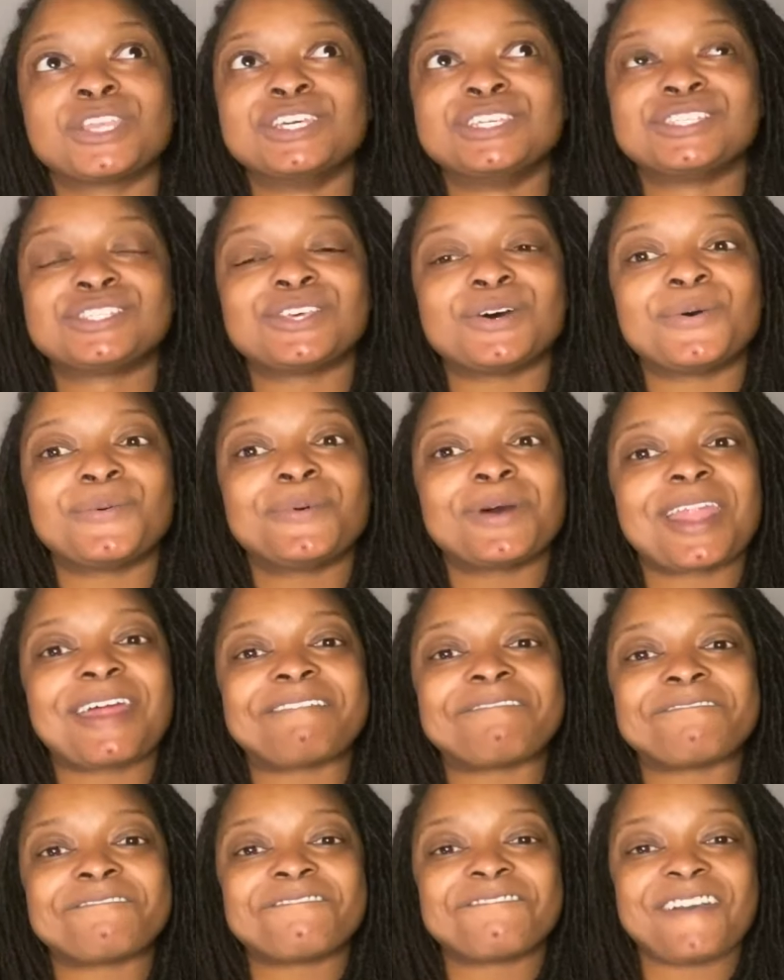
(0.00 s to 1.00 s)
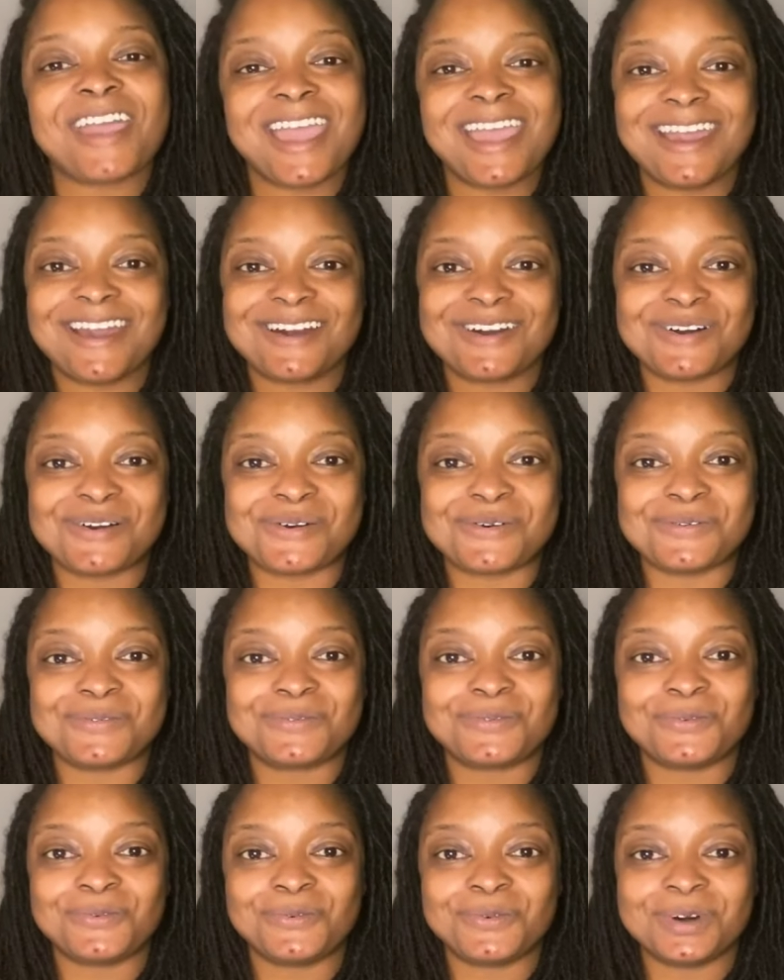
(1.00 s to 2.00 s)
So what I
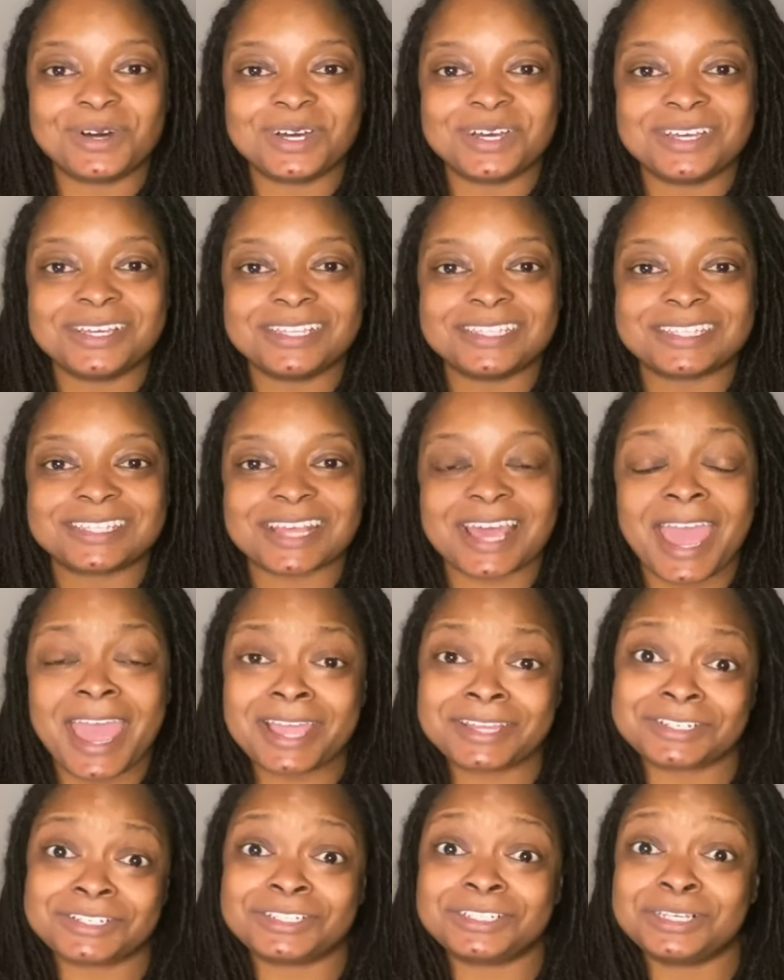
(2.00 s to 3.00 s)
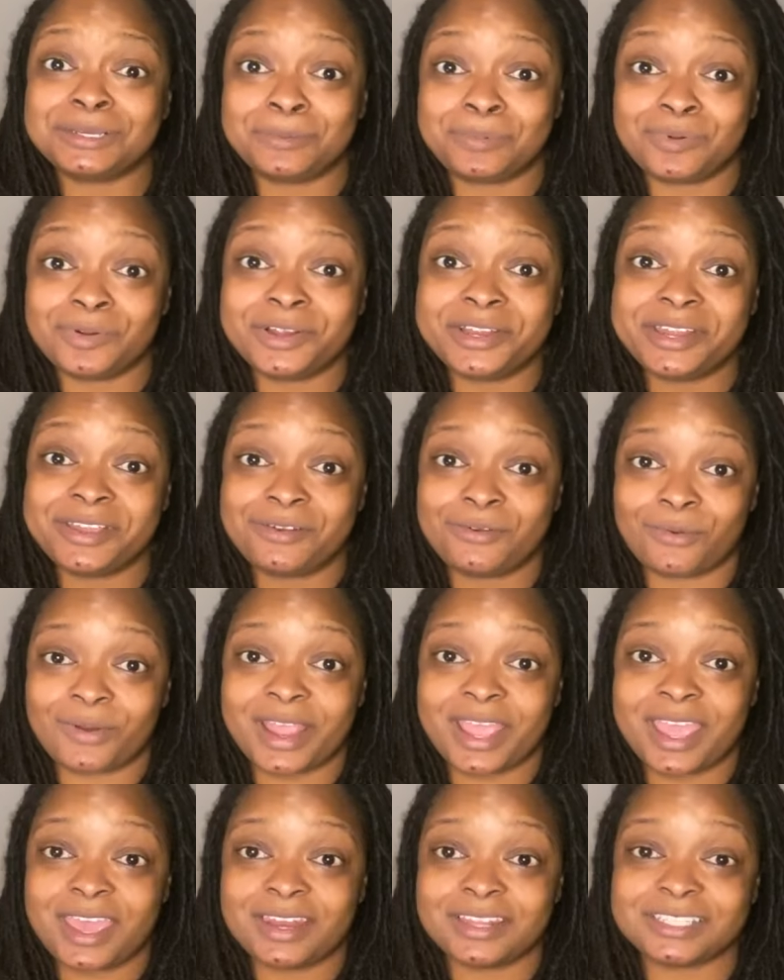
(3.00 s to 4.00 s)
found was actually pretty
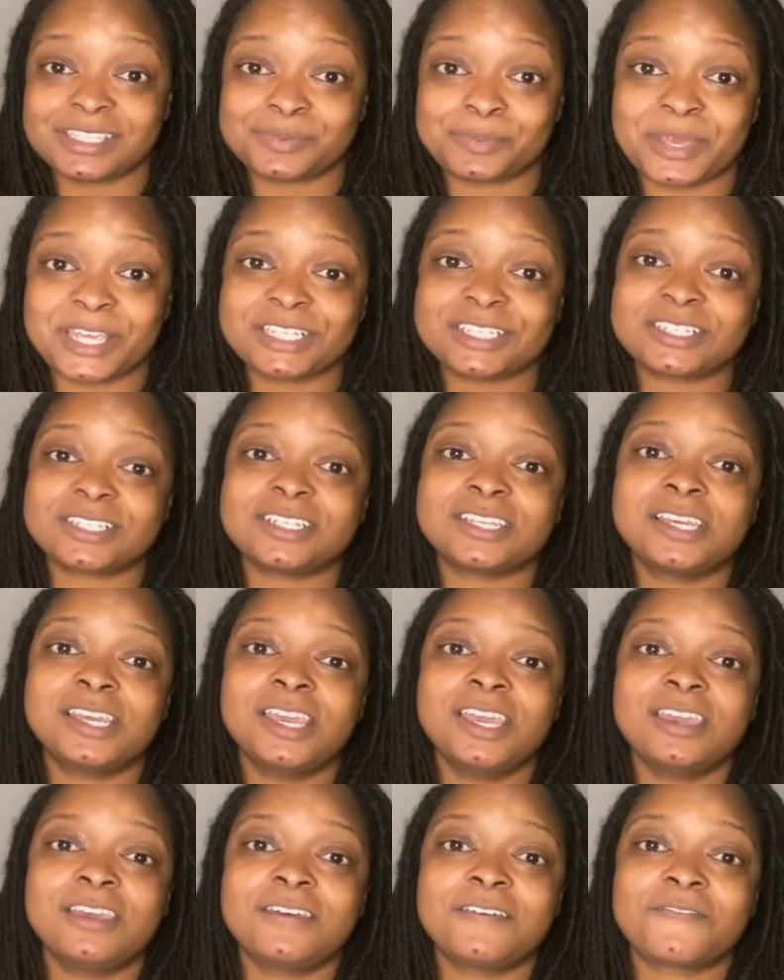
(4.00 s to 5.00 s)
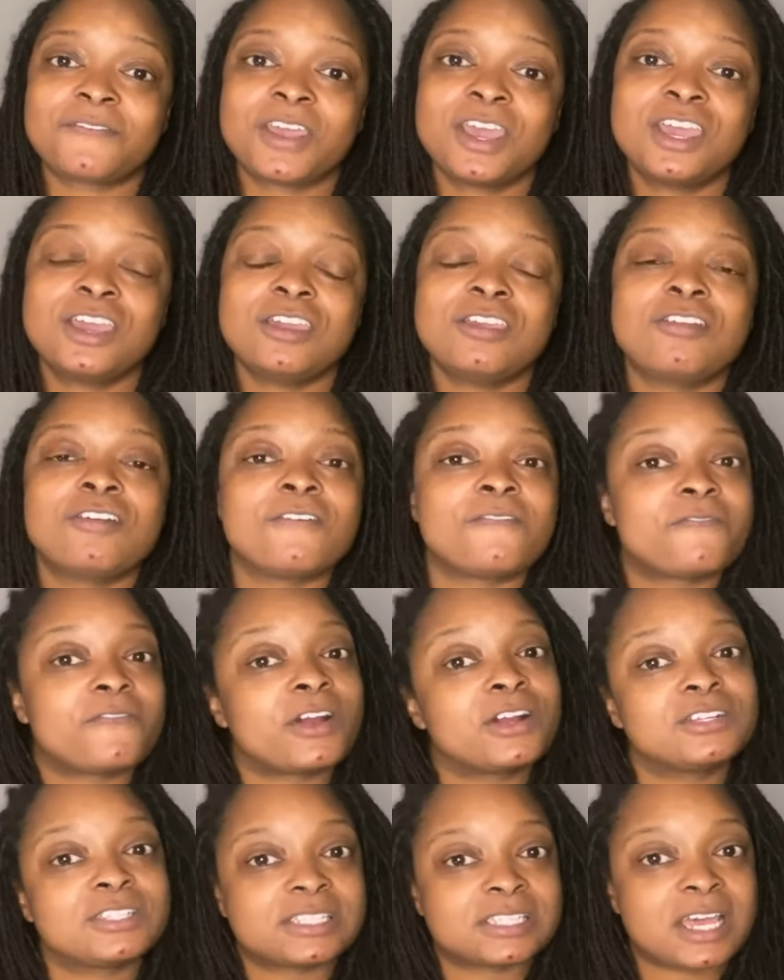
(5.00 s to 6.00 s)
great, especially if you're a
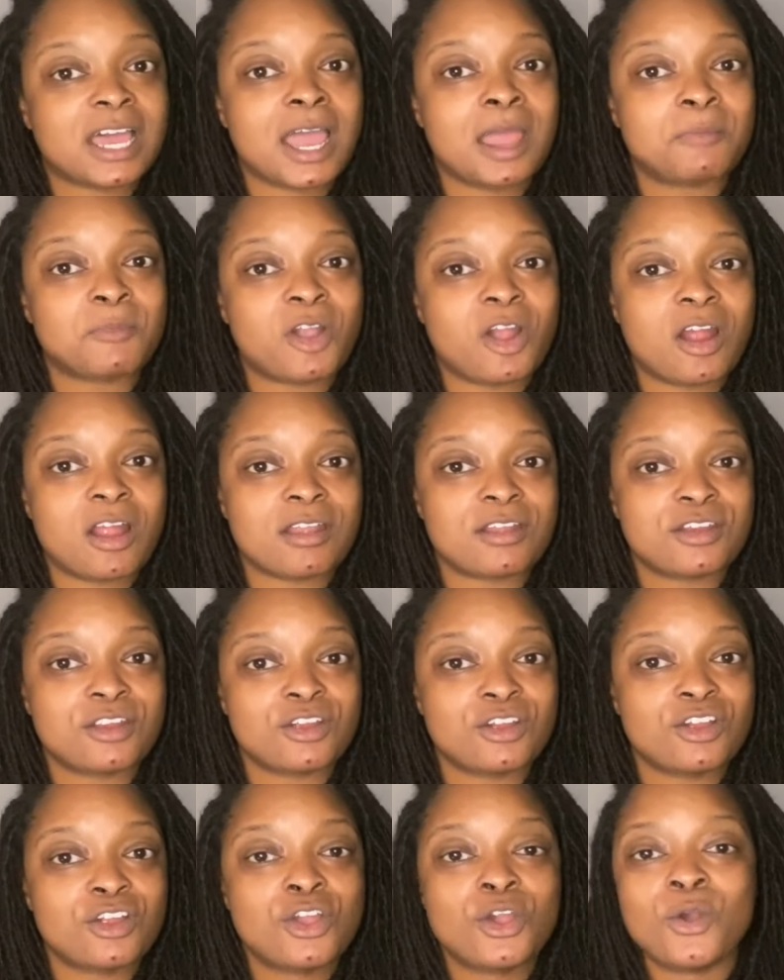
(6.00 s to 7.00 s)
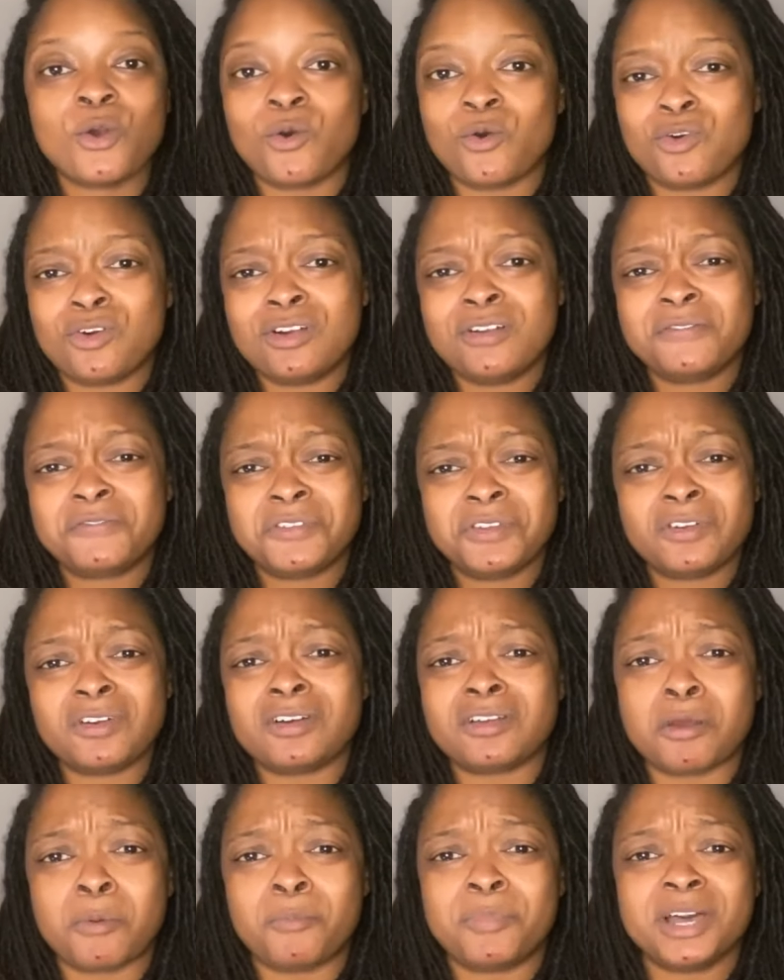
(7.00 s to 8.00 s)
first-time gardener or if you're
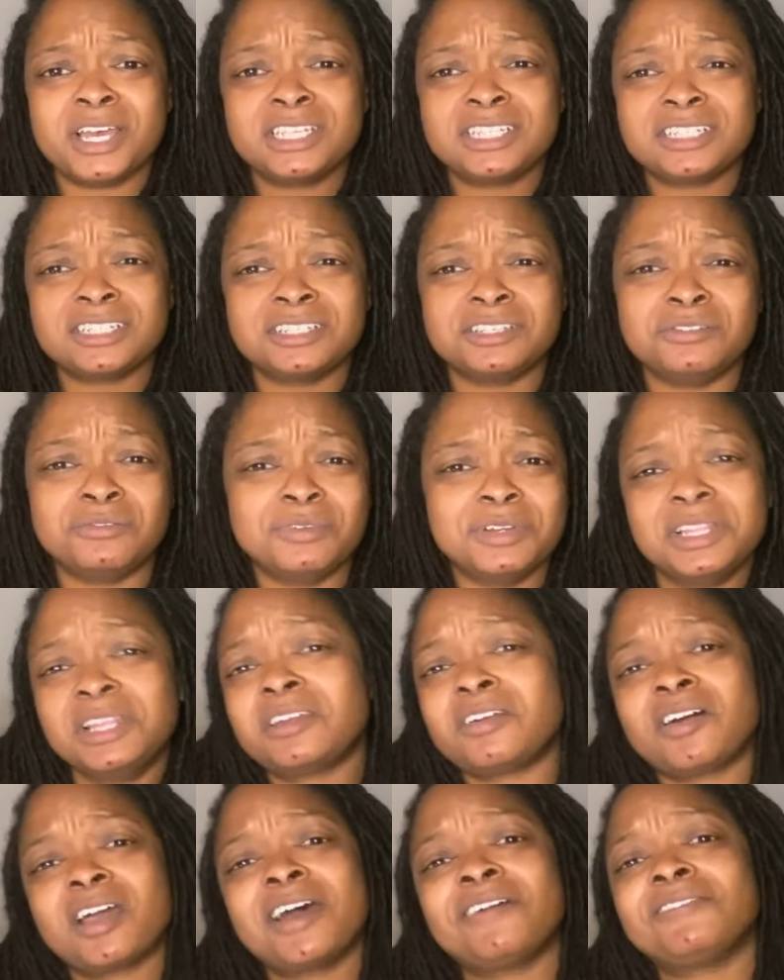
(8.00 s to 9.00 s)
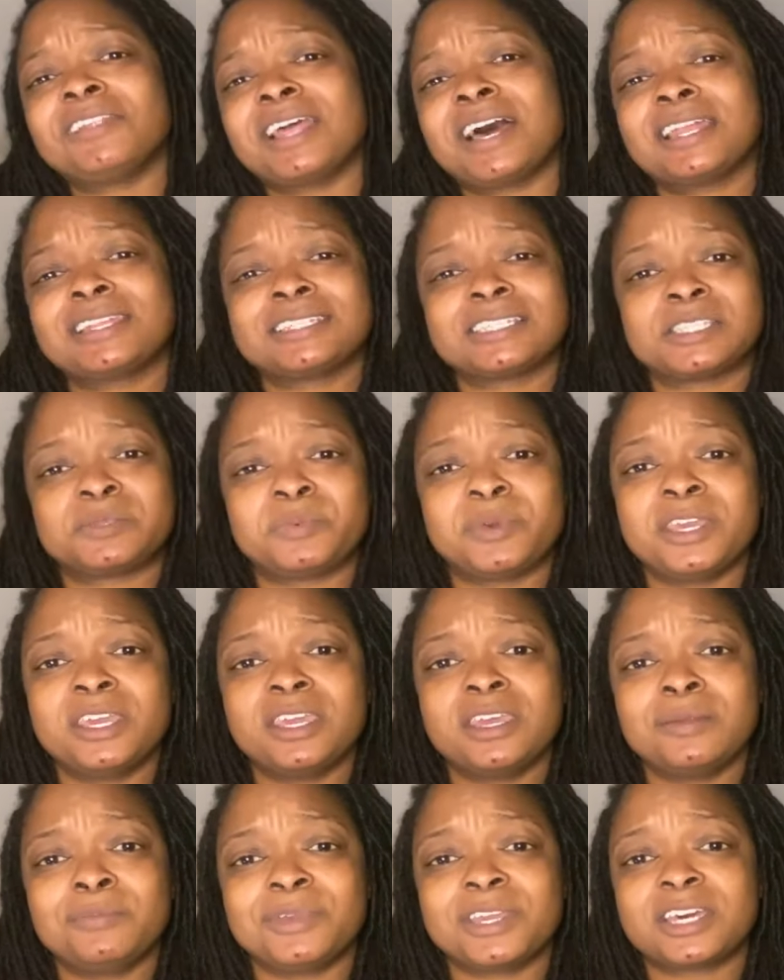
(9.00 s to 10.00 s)
on a budget and you really don't have a lot to
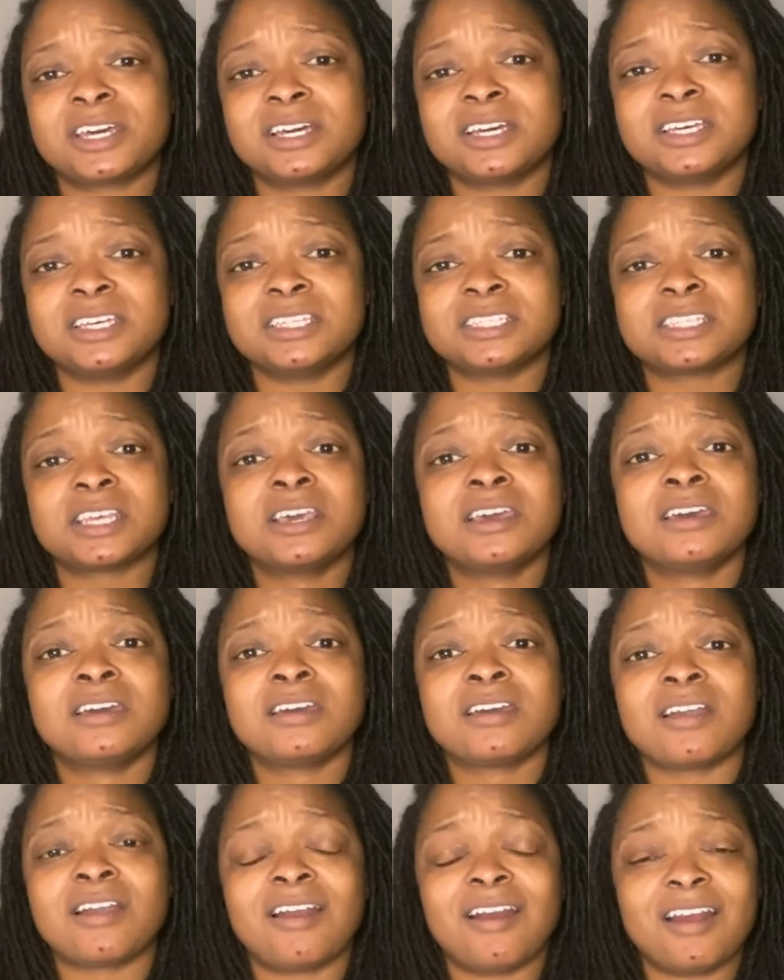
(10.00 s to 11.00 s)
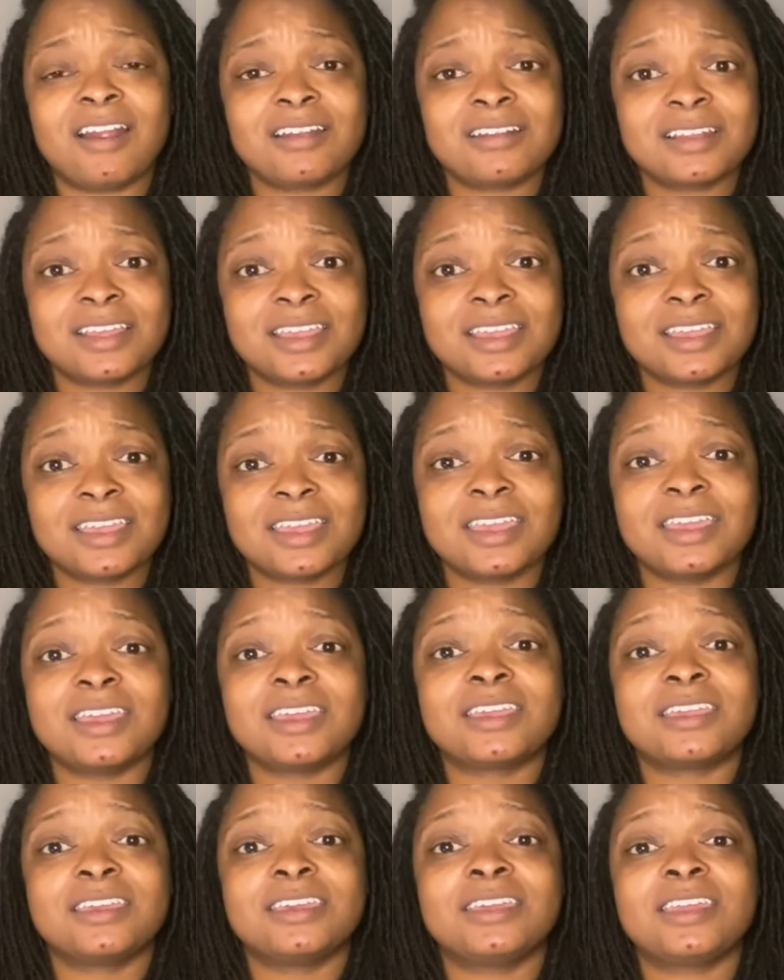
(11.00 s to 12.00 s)
spend, because gardening
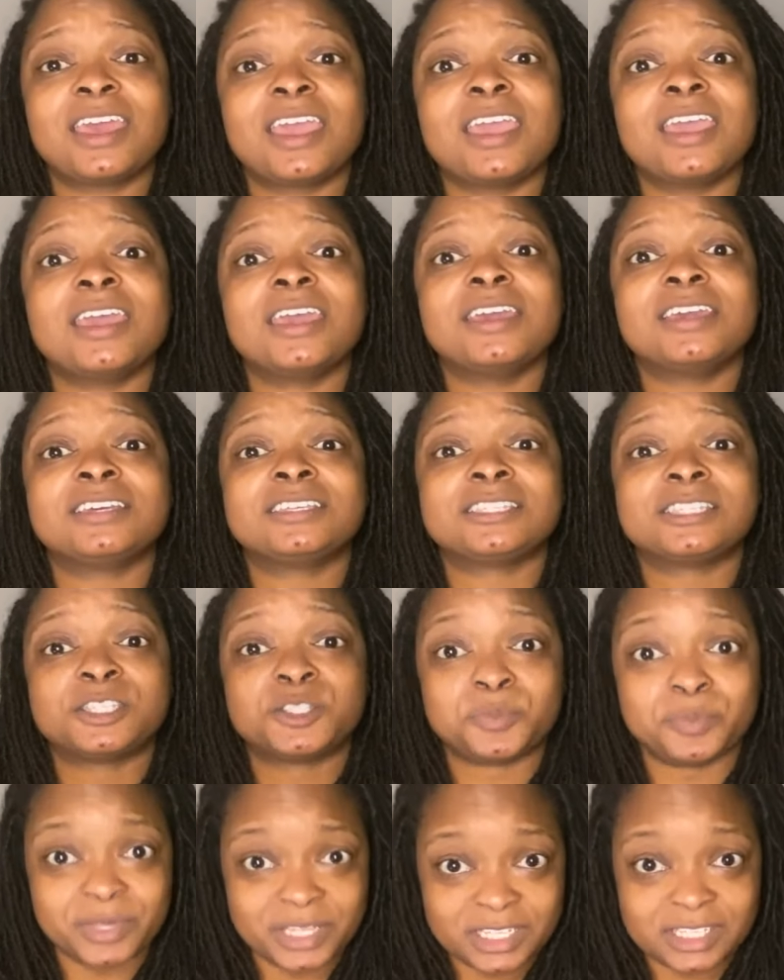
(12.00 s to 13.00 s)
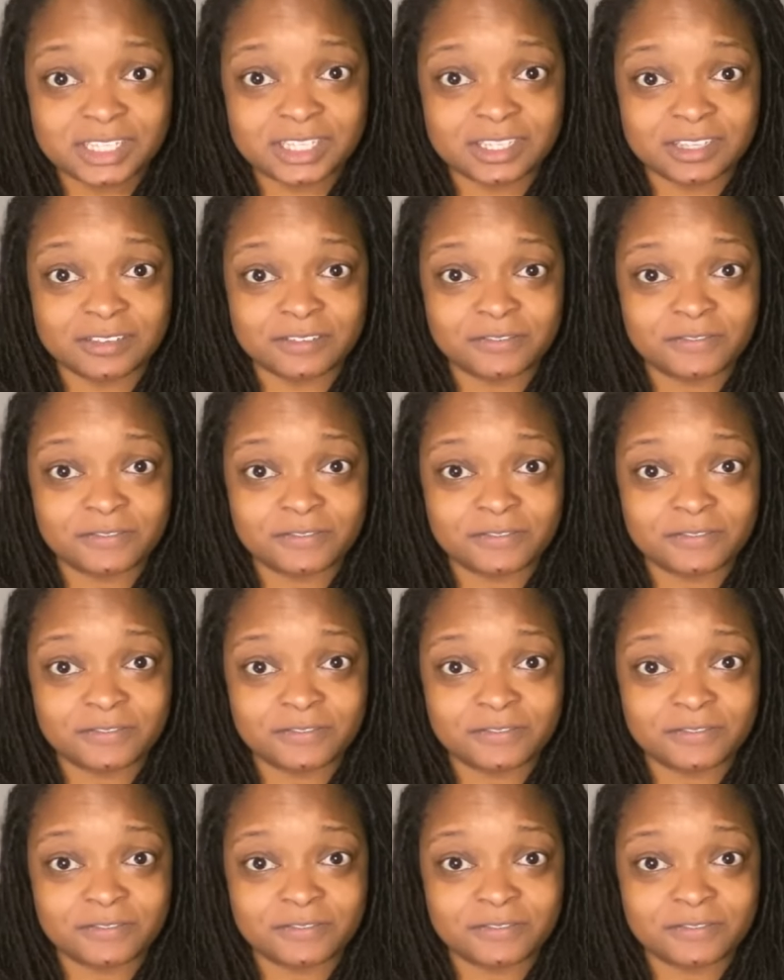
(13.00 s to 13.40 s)
can get expensive,